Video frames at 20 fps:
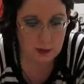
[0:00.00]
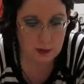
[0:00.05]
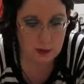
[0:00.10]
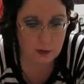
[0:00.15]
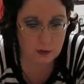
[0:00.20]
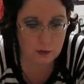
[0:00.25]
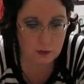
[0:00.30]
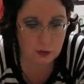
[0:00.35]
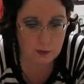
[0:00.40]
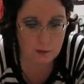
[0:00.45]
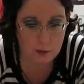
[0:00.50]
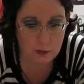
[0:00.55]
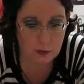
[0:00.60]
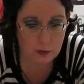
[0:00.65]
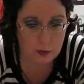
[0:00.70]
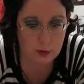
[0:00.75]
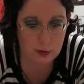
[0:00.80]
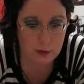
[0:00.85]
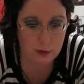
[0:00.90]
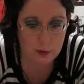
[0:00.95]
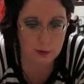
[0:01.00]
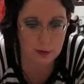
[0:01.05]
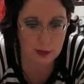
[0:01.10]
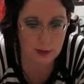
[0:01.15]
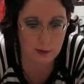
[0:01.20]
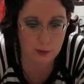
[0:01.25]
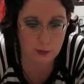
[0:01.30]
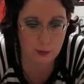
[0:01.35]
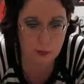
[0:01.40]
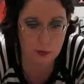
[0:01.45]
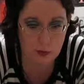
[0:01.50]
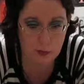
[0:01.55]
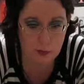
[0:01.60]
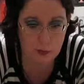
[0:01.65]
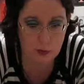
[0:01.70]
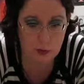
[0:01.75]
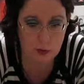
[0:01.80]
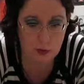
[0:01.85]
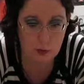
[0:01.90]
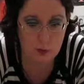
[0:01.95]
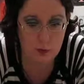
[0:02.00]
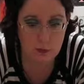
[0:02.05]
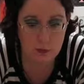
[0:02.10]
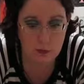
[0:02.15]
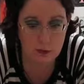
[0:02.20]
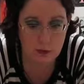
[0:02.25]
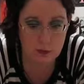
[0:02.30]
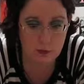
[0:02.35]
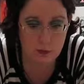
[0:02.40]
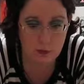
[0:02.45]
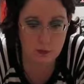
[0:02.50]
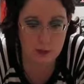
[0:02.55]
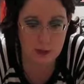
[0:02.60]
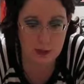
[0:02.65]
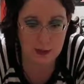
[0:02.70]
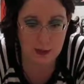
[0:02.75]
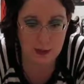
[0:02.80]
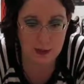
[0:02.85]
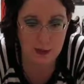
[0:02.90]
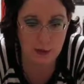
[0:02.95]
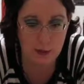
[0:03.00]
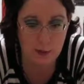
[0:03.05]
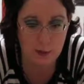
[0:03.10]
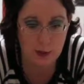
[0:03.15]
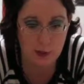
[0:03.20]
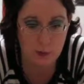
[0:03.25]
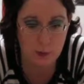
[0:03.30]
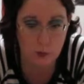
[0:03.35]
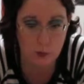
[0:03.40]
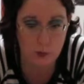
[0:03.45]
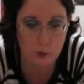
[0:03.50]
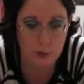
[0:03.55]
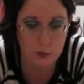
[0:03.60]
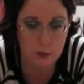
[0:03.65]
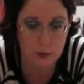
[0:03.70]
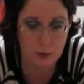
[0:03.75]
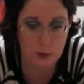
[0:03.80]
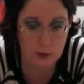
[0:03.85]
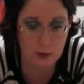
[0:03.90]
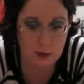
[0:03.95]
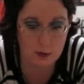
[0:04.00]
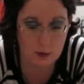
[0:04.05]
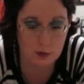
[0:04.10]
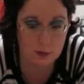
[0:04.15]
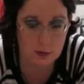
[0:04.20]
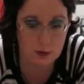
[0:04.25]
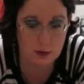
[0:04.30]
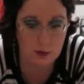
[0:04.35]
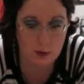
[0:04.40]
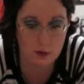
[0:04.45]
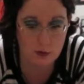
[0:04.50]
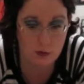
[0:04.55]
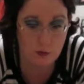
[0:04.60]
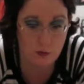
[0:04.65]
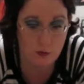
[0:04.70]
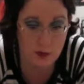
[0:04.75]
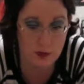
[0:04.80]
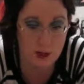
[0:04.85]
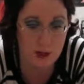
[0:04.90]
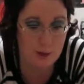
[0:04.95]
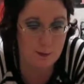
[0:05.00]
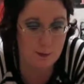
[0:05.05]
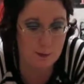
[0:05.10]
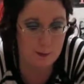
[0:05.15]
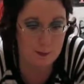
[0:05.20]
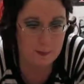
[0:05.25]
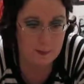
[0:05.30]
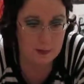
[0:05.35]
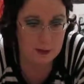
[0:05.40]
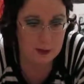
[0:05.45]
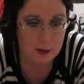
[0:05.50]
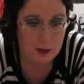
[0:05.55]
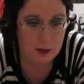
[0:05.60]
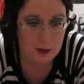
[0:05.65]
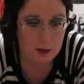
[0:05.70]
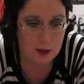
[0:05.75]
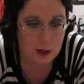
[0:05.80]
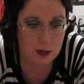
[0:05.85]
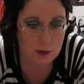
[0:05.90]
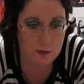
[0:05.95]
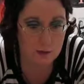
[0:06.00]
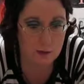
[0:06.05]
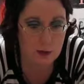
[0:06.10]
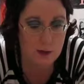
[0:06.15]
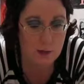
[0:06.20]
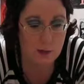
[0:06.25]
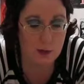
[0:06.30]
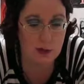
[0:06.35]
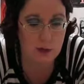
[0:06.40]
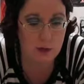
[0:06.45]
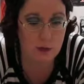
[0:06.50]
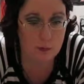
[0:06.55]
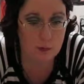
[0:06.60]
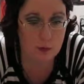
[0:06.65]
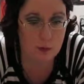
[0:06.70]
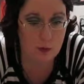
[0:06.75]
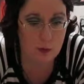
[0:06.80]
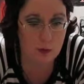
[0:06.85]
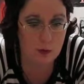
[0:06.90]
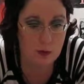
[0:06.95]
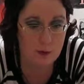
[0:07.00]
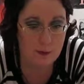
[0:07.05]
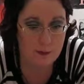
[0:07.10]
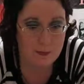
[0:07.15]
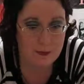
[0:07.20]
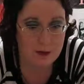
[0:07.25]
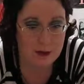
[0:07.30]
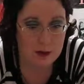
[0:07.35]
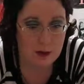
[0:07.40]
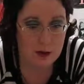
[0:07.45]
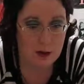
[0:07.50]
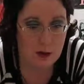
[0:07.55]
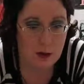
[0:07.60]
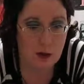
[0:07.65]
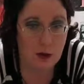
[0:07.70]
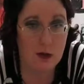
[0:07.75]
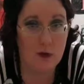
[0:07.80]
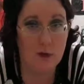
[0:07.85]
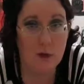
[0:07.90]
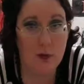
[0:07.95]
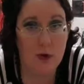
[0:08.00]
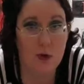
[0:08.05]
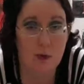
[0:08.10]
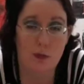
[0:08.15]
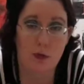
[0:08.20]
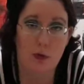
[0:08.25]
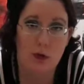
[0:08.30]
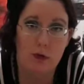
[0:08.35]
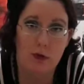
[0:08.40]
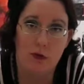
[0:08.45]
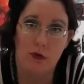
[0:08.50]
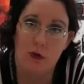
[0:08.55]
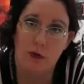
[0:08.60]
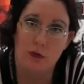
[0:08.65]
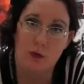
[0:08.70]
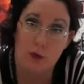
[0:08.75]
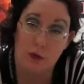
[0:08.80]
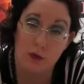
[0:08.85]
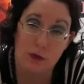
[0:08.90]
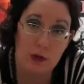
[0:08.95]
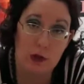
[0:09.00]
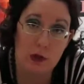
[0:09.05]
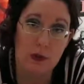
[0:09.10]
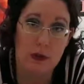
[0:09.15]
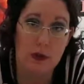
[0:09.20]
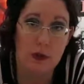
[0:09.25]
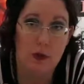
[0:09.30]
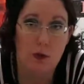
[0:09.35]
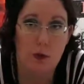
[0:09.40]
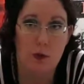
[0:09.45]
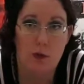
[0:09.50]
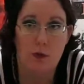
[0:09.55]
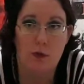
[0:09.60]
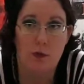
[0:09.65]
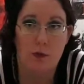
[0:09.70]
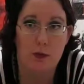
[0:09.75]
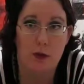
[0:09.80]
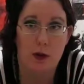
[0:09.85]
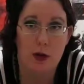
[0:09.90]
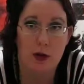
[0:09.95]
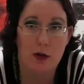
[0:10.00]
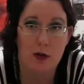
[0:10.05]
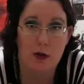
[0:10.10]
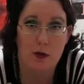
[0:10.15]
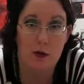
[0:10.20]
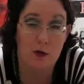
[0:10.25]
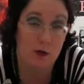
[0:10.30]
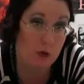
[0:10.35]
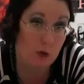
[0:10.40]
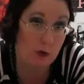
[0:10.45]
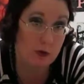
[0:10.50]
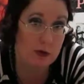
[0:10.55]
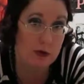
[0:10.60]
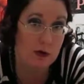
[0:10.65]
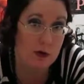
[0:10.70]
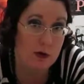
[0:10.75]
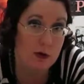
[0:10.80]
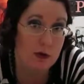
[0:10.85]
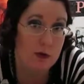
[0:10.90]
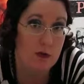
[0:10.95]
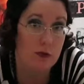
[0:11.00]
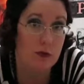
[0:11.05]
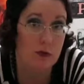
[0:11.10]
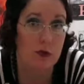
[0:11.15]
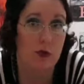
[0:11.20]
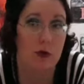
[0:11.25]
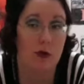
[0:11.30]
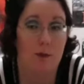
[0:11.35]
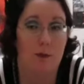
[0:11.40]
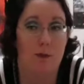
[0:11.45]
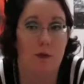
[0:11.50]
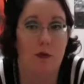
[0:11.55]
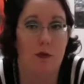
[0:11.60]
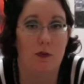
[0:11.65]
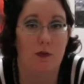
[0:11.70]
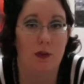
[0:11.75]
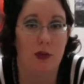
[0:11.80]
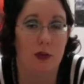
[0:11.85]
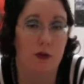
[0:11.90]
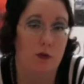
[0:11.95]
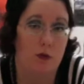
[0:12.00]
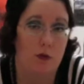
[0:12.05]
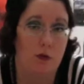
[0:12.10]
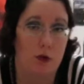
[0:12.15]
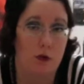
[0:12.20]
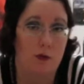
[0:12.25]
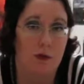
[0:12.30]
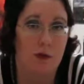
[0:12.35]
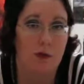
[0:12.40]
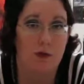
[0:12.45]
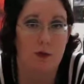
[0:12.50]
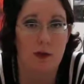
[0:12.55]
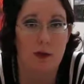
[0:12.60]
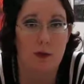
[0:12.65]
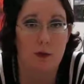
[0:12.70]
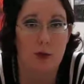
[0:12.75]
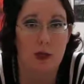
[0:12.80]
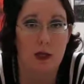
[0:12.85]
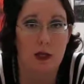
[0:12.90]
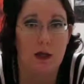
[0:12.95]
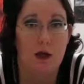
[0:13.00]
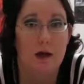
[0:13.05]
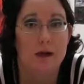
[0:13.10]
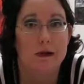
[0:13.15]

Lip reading: Jean Valjean is an ex-prisoner who is hunted for decades by a ruthless policeman, Gervais, after he breaks parole. He's put in prison for stealing a loaf of bread. That's all he does, to feed his starving family.